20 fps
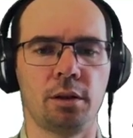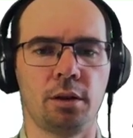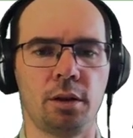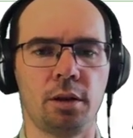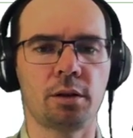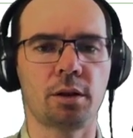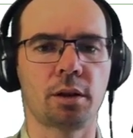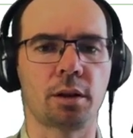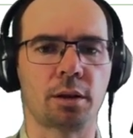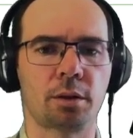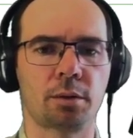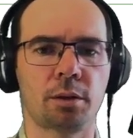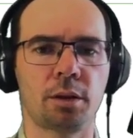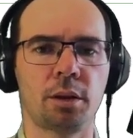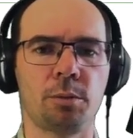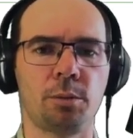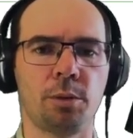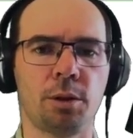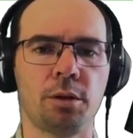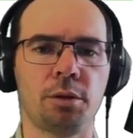index,
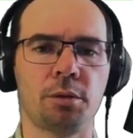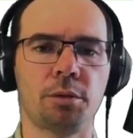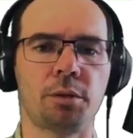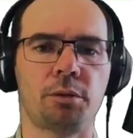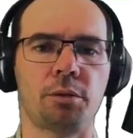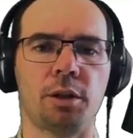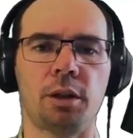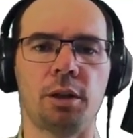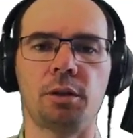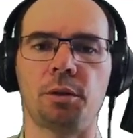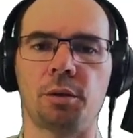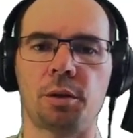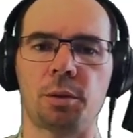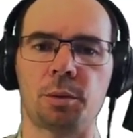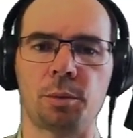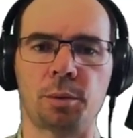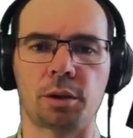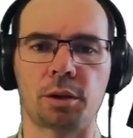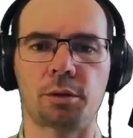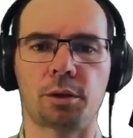right? We know the value that
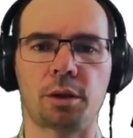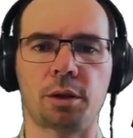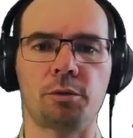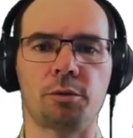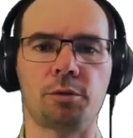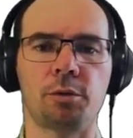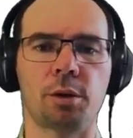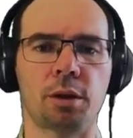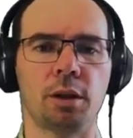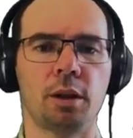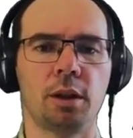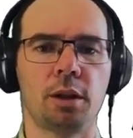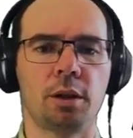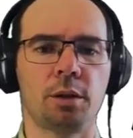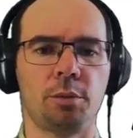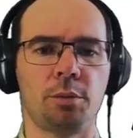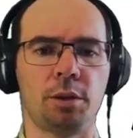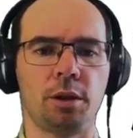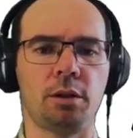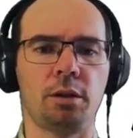we're looking for.
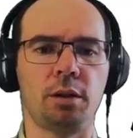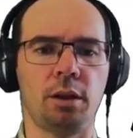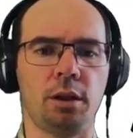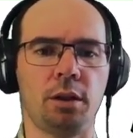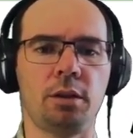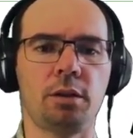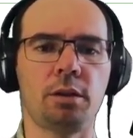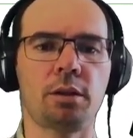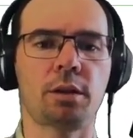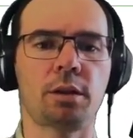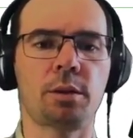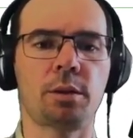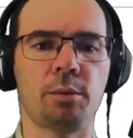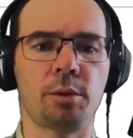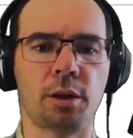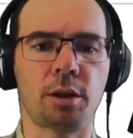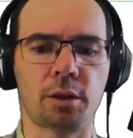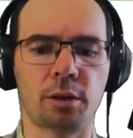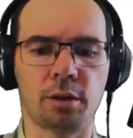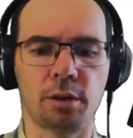We need the index
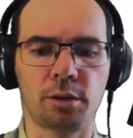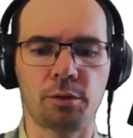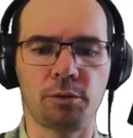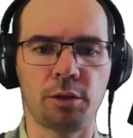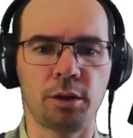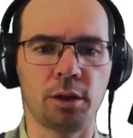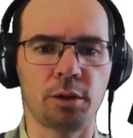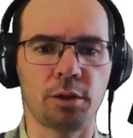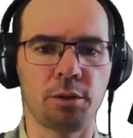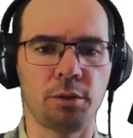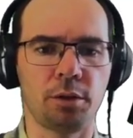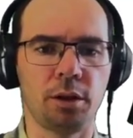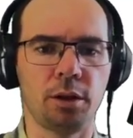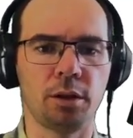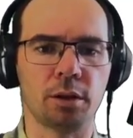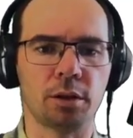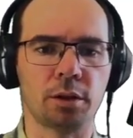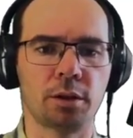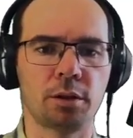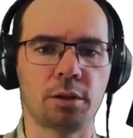where this value
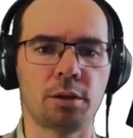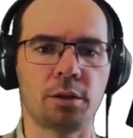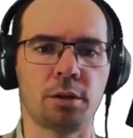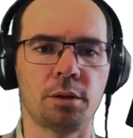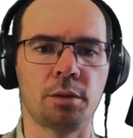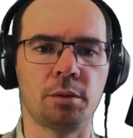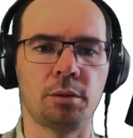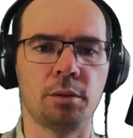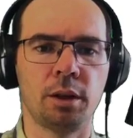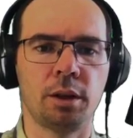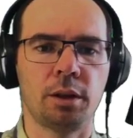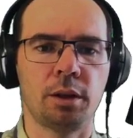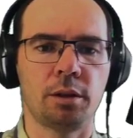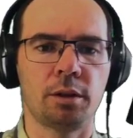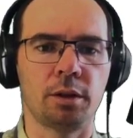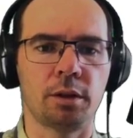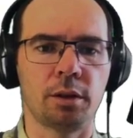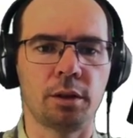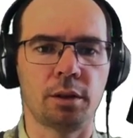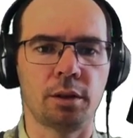is. So
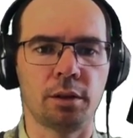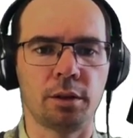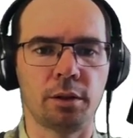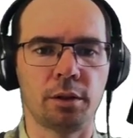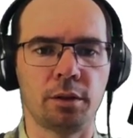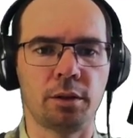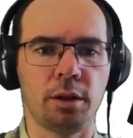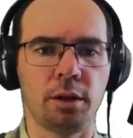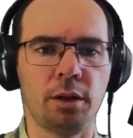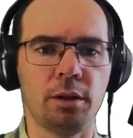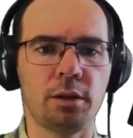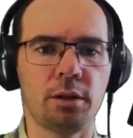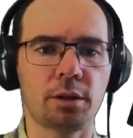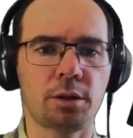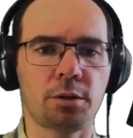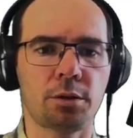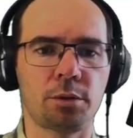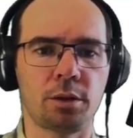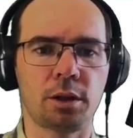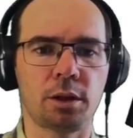the index
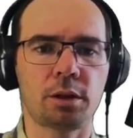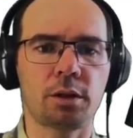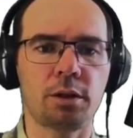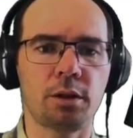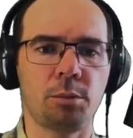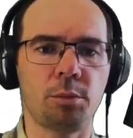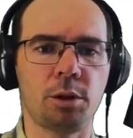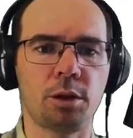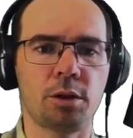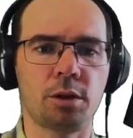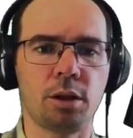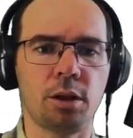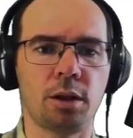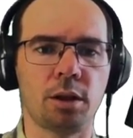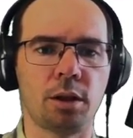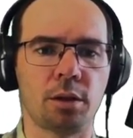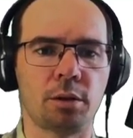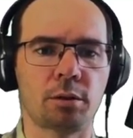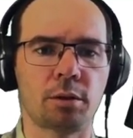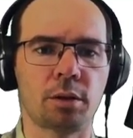should actually be
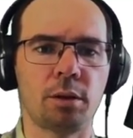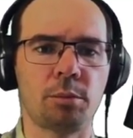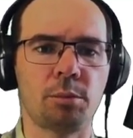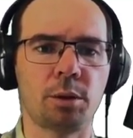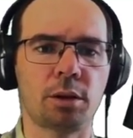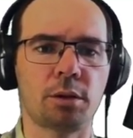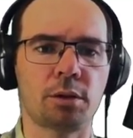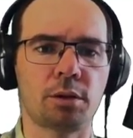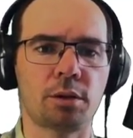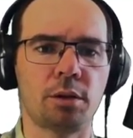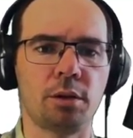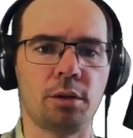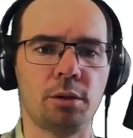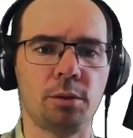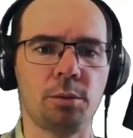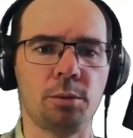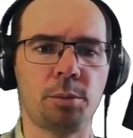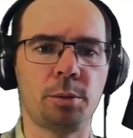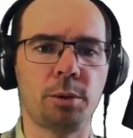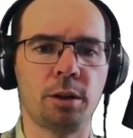j, right? Because the
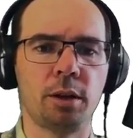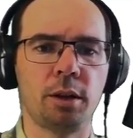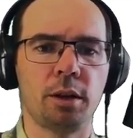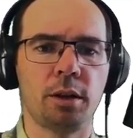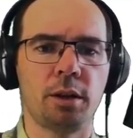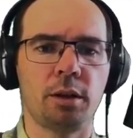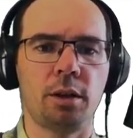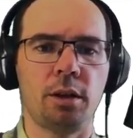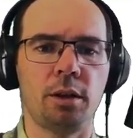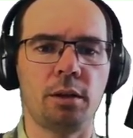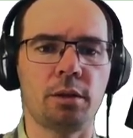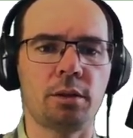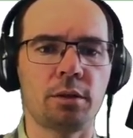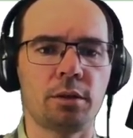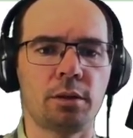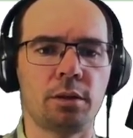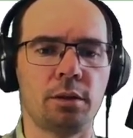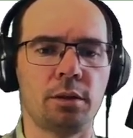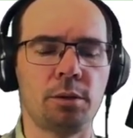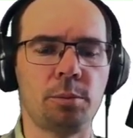loop here,
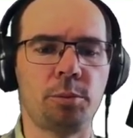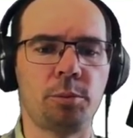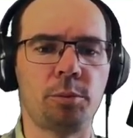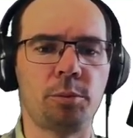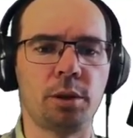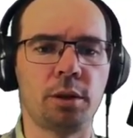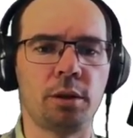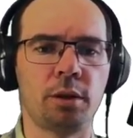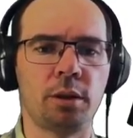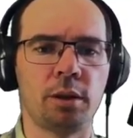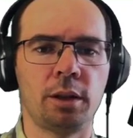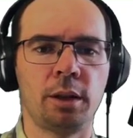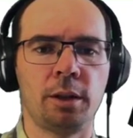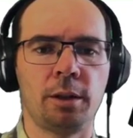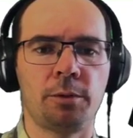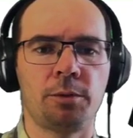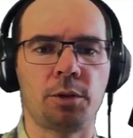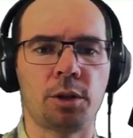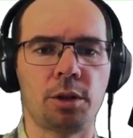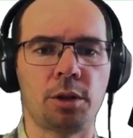the loop will
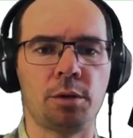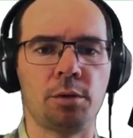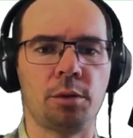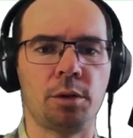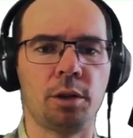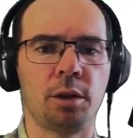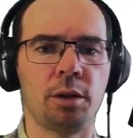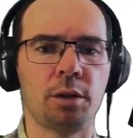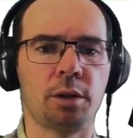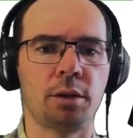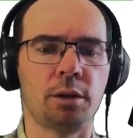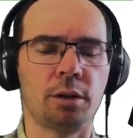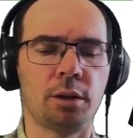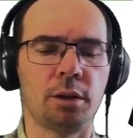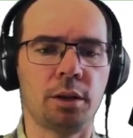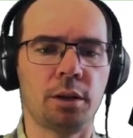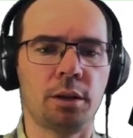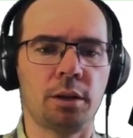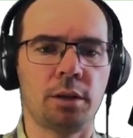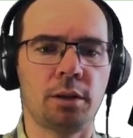go on and
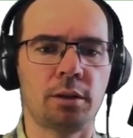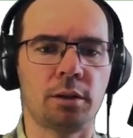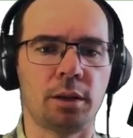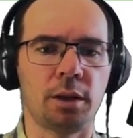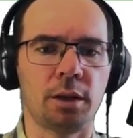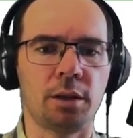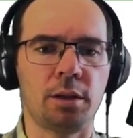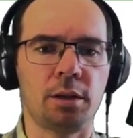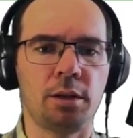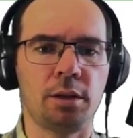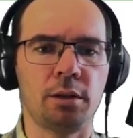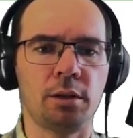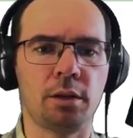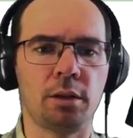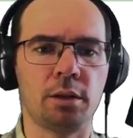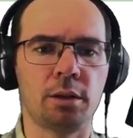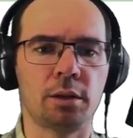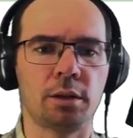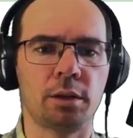on until